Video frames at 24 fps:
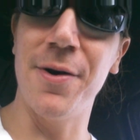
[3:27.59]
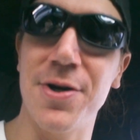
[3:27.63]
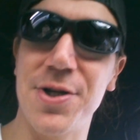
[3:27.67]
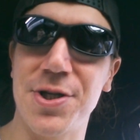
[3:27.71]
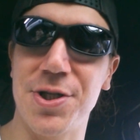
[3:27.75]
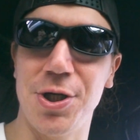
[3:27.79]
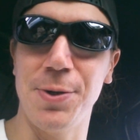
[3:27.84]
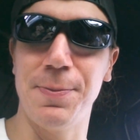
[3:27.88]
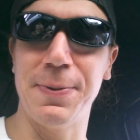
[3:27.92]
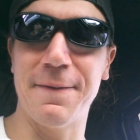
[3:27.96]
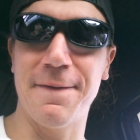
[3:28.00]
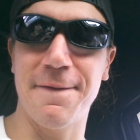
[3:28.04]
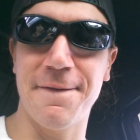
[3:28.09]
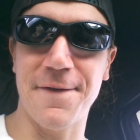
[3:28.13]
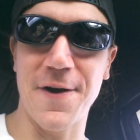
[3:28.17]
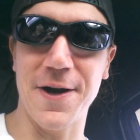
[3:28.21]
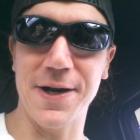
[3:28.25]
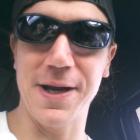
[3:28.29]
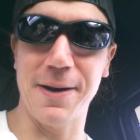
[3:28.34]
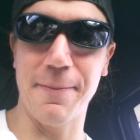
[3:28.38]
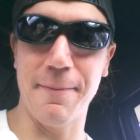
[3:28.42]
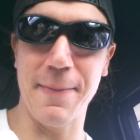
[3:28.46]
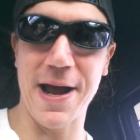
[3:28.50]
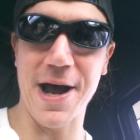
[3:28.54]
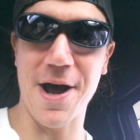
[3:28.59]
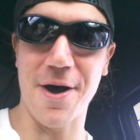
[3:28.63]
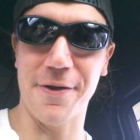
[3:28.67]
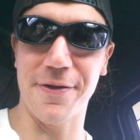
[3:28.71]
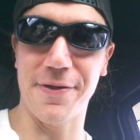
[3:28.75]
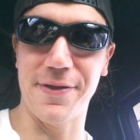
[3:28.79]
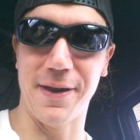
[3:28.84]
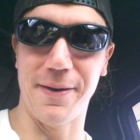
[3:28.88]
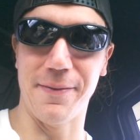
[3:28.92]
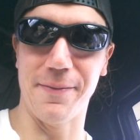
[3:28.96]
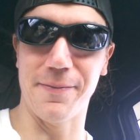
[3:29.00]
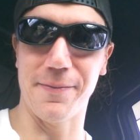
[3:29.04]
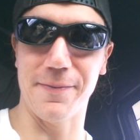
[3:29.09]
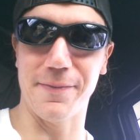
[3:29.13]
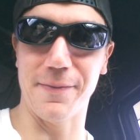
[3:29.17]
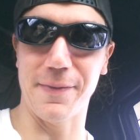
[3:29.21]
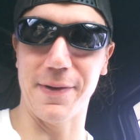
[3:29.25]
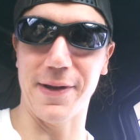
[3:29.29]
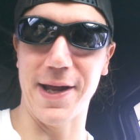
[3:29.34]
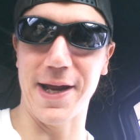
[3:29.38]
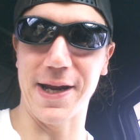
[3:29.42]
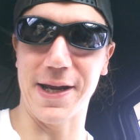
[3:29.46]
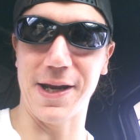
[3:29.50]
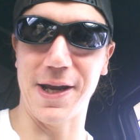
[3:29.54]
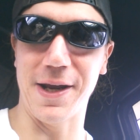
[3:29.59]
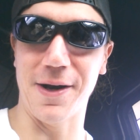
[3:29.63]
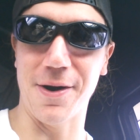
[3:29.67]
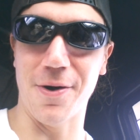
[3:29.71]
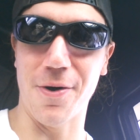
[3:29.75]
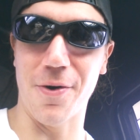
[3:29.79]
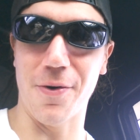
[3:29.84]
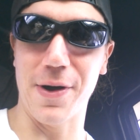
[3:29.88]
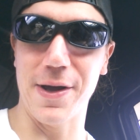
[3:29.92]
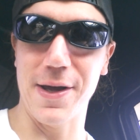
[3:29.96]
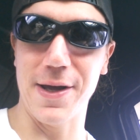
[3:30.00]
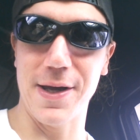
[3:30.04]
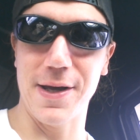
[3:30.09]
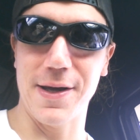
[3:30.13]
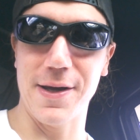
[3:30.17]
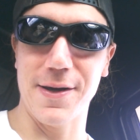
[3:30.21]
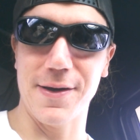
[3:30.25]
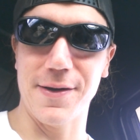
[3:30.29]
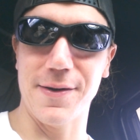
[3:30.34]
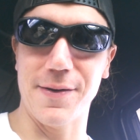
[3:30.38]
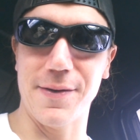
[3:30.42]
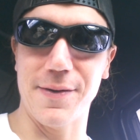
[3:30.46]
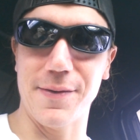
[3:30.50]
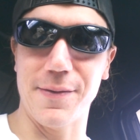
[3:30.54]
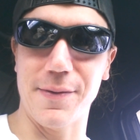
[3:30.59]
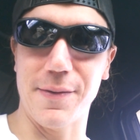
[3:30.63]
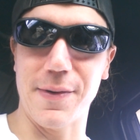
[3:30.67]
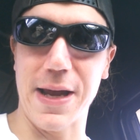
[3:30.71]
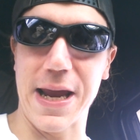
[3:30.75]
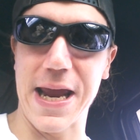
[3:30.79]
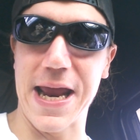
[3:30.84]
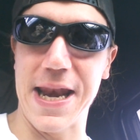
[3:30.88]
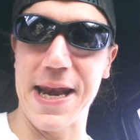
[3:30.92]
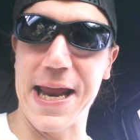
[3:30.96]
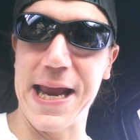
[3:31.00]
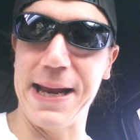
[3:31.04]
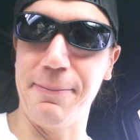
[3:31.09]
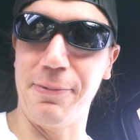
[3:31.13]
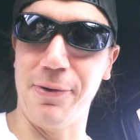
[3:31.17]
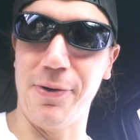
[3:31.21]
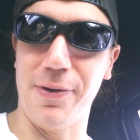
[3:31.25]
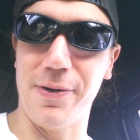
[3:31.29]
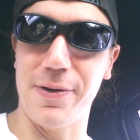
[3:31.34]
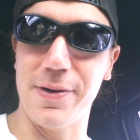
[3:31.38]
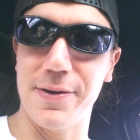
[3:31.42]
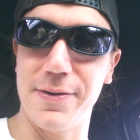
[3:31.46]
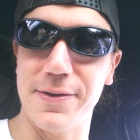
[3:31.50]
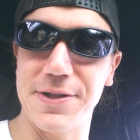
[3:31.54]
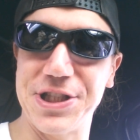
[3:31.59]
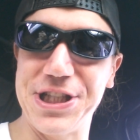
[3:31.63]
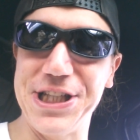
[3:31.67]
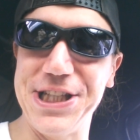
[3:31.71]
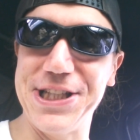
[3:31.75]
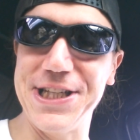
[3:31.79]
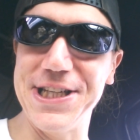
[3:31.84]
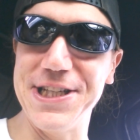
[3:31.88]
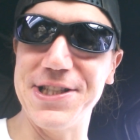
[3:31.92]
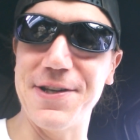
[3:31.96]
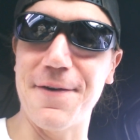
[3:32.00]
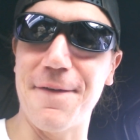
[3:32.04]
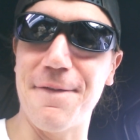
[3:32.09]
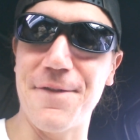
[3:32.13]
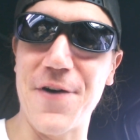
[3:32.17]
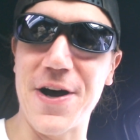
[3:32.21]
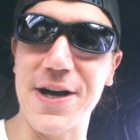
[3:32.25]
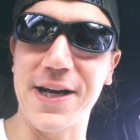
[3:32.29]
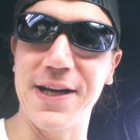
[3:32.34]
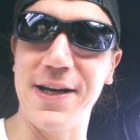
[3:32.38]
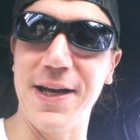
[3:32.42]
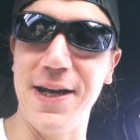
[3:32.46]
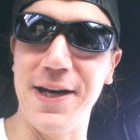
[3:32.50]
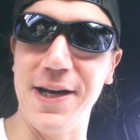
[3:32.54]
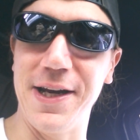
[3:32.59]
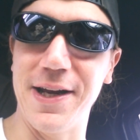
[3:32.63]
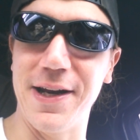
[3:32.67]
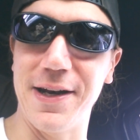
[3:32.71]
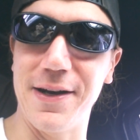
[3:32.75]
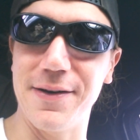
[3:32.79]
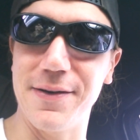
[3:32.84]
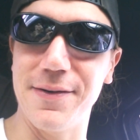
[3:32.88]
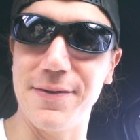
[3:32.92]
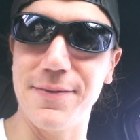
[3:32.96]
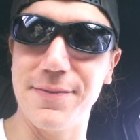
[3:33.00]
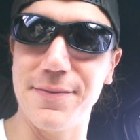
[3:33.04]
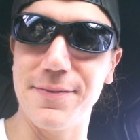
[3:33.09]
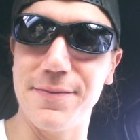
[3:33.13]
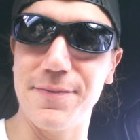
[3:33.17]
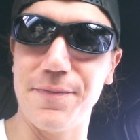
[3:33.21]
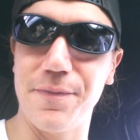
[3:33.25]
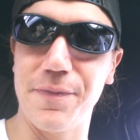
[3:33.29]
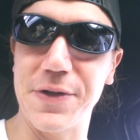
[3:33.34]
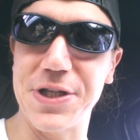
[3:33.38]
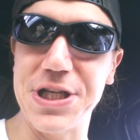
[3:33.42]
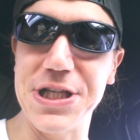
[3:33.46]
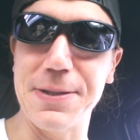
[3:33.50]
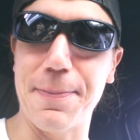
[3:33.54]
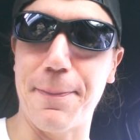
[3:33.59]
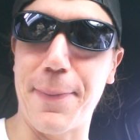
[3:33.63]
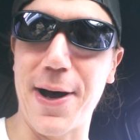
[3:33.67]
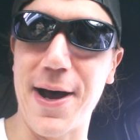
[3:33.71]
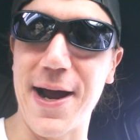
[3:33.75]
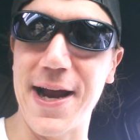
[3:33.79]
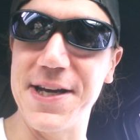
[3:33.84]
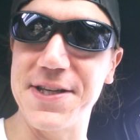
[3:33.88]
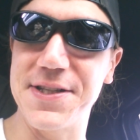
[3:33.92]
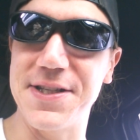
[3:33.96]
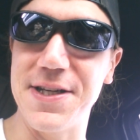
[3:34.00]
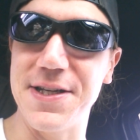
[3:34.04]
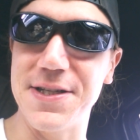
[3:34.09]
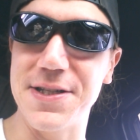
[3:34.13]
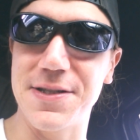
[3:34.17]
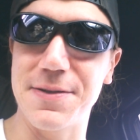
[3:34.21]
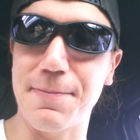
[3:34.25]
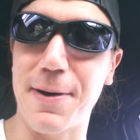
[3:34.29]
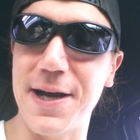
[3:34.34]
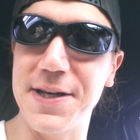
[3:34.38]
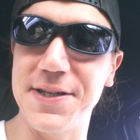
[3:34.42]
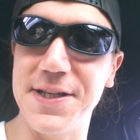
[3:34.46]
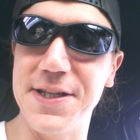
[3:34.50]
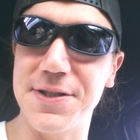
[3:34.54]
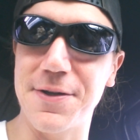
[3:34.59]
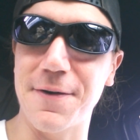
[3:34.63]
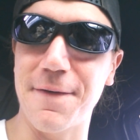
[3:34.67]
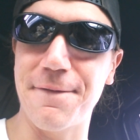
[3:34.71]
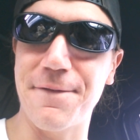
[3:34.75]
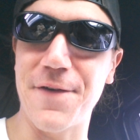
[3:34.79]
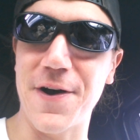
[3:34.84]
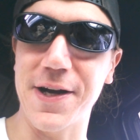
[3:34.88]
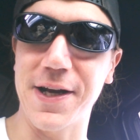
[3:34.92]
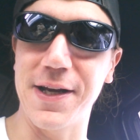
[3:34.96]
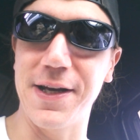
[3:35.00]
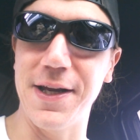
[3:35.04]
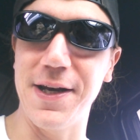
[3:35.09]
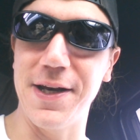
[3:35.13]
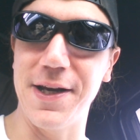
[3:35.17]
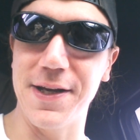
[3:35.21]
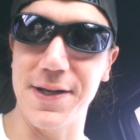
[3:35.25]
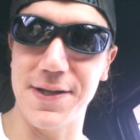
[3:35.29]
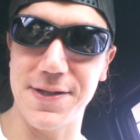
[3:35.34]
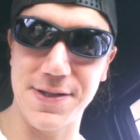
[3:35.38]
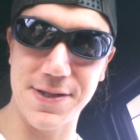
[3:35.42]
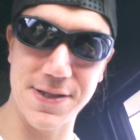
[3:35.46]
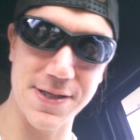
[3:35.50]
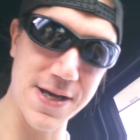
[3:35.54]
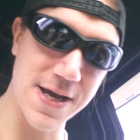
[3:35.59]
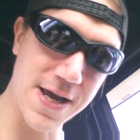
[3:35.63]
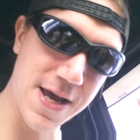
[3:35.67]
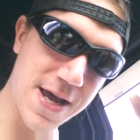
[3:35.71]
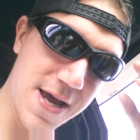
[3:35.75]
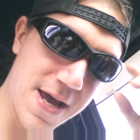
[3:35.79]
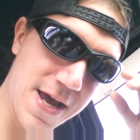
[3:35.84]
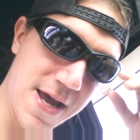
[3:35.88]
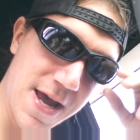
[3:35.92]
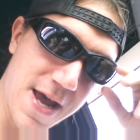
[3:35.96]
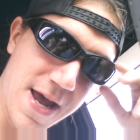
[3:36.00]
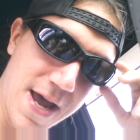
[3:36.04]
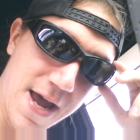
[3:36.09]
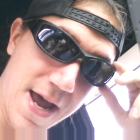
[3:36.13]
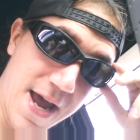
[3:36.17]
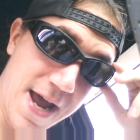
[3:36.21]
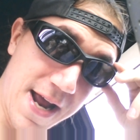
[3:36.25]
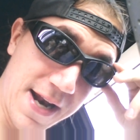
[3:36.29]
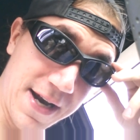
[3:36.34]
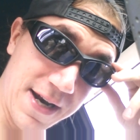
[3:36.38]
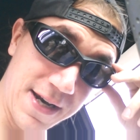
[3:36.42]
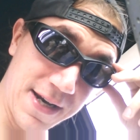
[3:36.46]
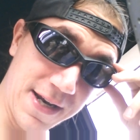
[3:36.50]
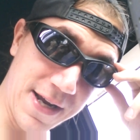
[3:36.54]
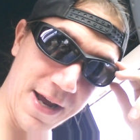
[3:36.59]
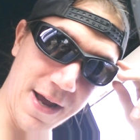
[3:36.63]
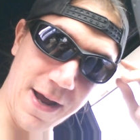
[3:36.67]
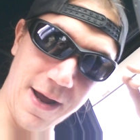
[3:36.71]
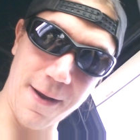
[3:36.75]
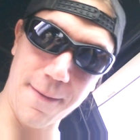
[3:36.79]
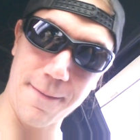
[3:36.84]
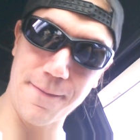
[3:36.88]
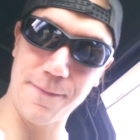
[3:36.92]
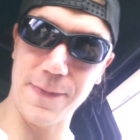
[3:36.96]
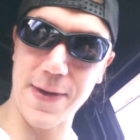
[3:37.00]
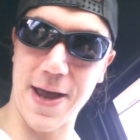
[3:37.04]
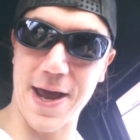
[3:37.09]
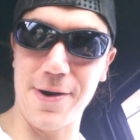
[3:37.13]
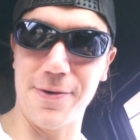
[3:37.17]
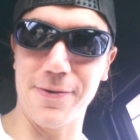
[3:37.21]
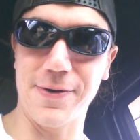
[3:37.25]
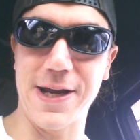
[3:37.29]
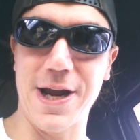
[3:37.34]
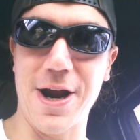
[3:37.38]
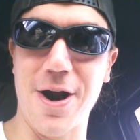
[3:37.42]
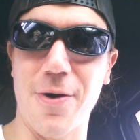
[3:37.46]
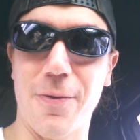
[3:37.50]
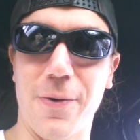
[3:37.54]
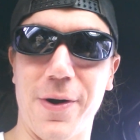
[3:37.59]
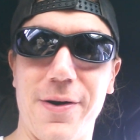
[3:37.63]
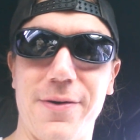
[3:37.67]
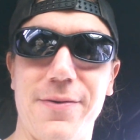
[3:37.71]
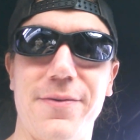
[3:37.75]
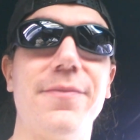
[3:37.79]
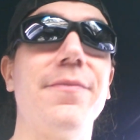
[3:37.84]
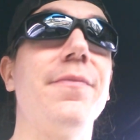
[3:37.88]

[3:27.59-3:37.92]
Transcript: her stupid fucking mouth and, like, you know, enable. She's a fucking idiot. She's a Pisces. Pisces are fucking idiots. And, I don't care what